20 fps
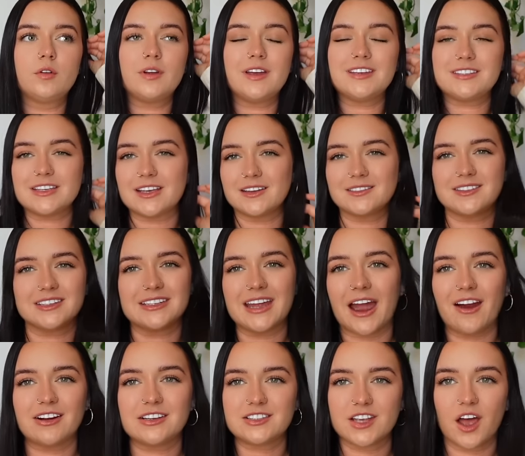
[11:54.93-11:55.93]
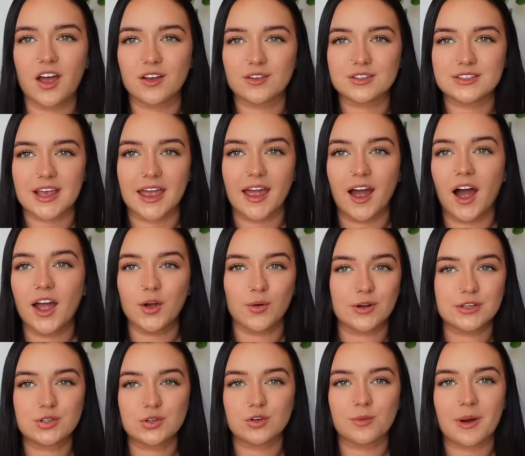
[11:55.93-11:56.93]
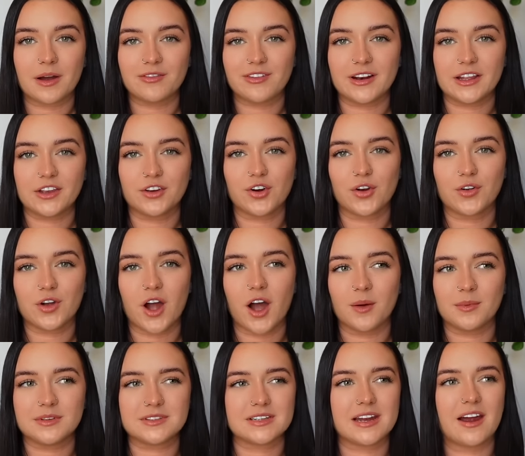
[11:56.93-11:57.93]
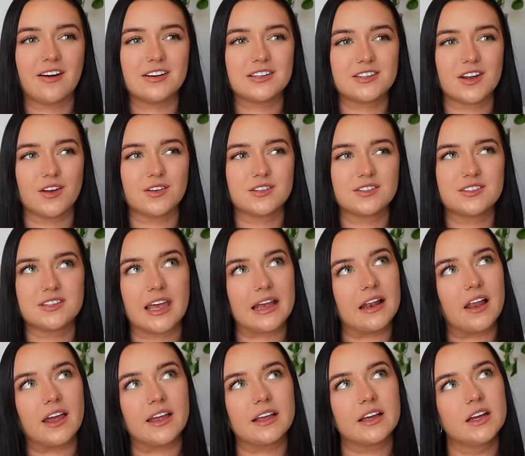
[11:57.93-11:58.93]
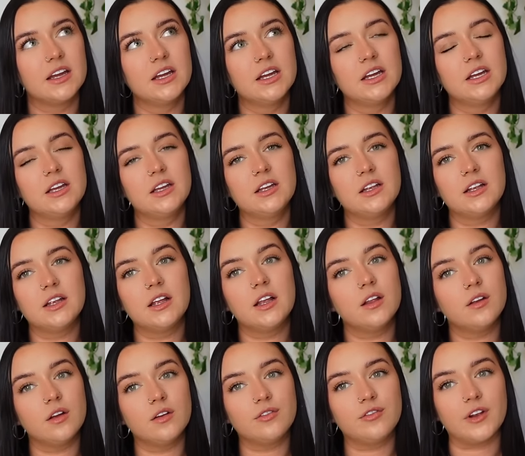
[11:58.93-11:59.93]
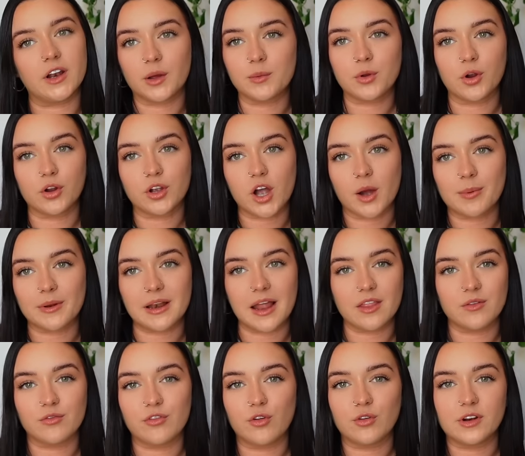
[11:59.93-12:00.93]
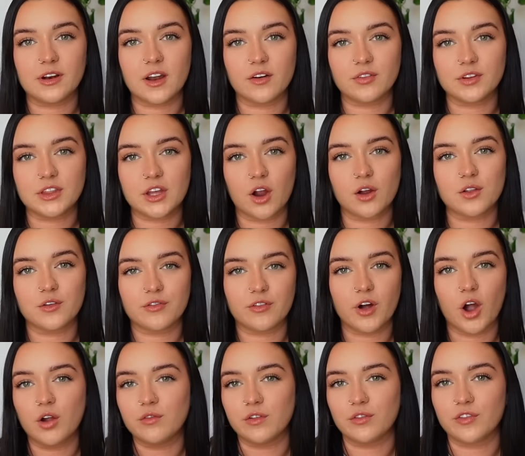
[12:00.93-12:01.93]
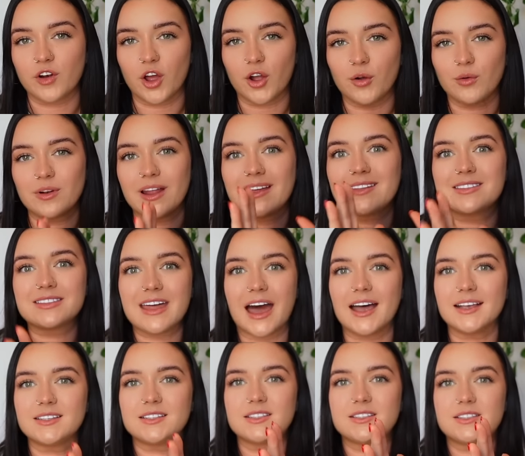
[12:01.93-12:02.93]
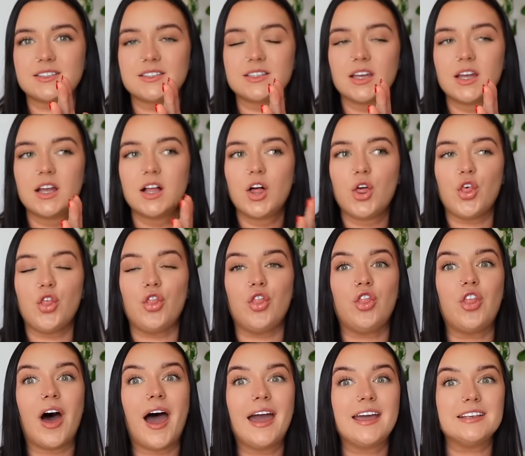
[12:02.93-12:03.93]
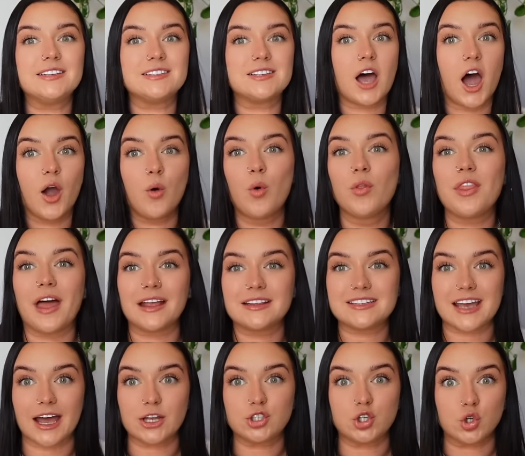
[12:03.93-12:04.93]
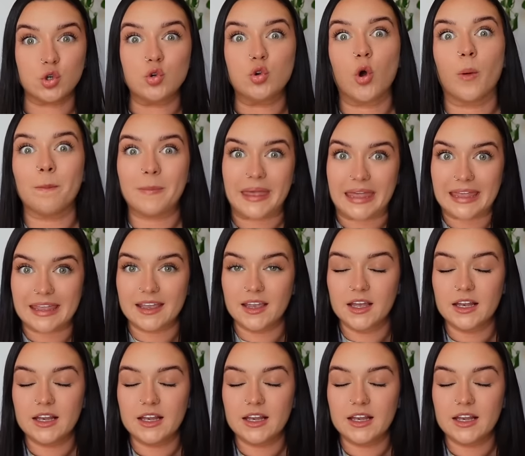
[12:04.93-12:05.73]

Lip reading: did Harry Styles say, I always talk about filling your own cup, isn't Harry Styles say like, fill up your own cup and let them fall in love with the overflow. Like I want that tattooed on me.